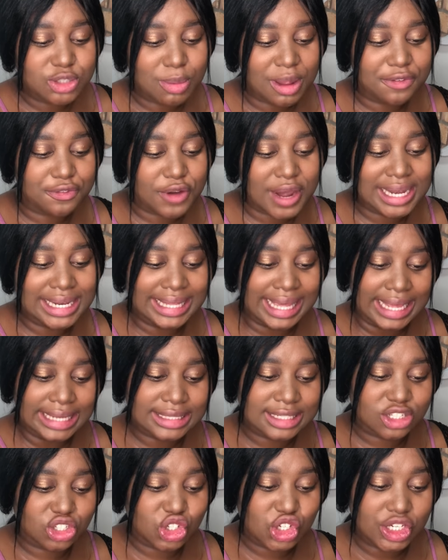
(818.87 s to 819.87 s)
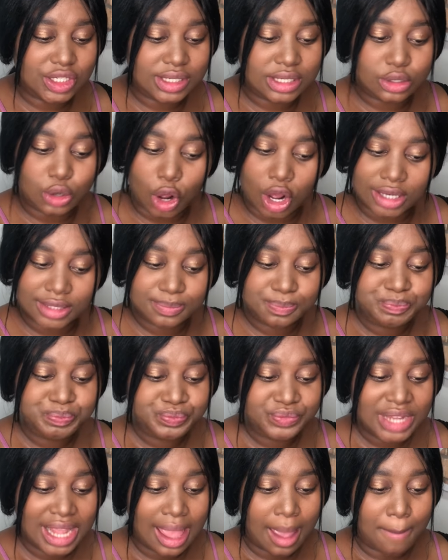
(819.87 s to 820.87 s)
my friend get cheated on
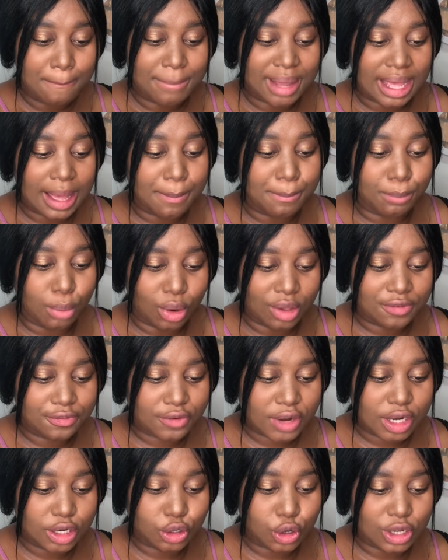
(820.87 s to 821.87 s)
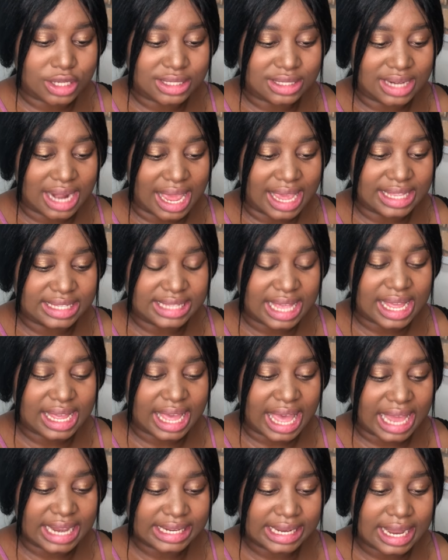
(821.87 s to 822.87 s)
by her boyfriend because now he's angry
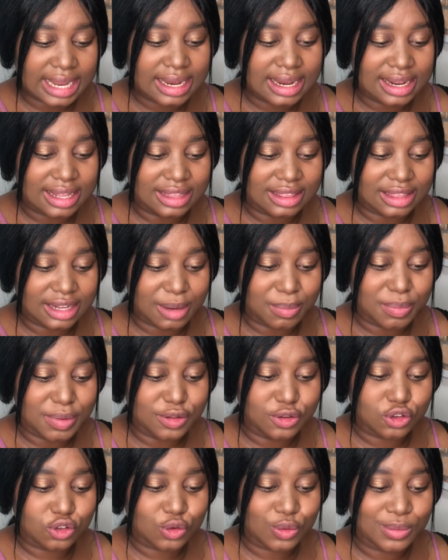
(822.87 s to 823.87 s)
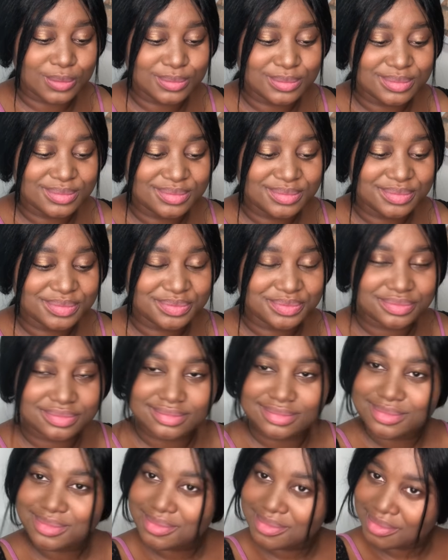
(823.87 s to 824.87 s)
and calling the police.
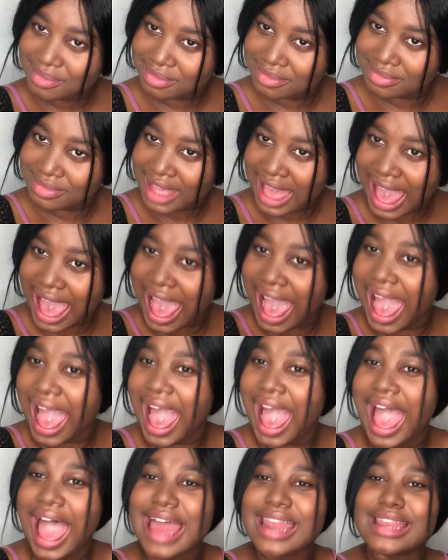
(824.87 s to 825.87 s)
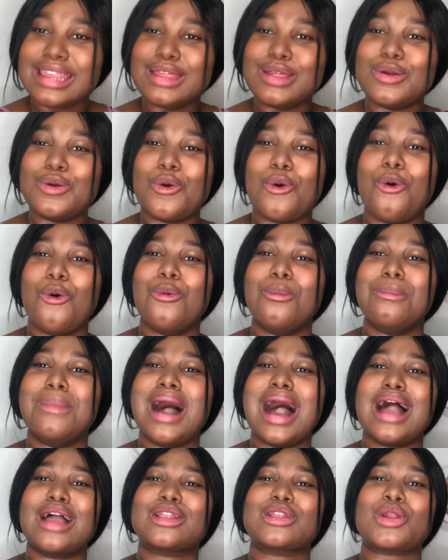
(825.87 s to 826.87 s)
Ah, ningo
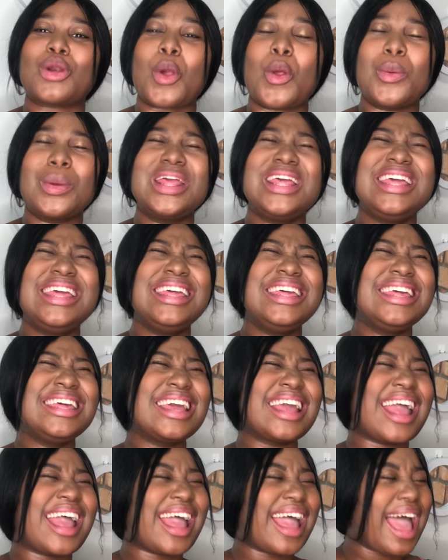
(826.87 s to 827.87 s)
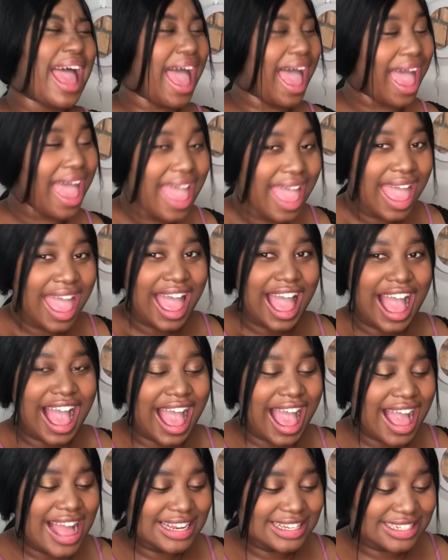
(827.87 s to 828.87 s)
magriha.
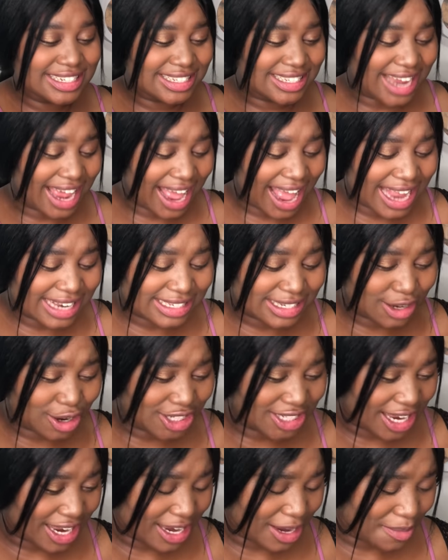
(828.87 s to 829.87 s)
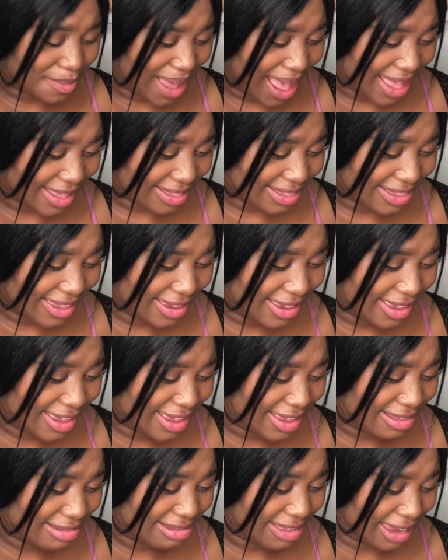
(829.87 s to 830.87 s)
Anita gati kota
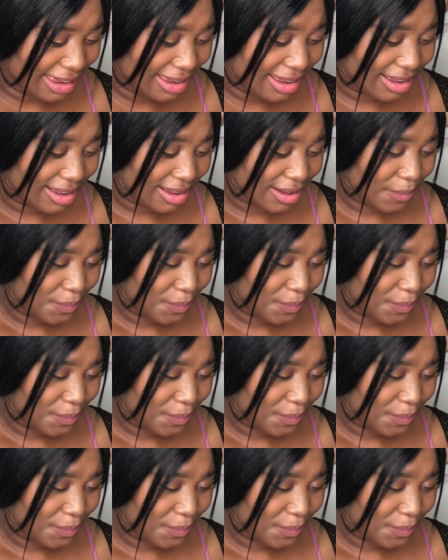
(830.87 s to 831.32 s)
nibangini.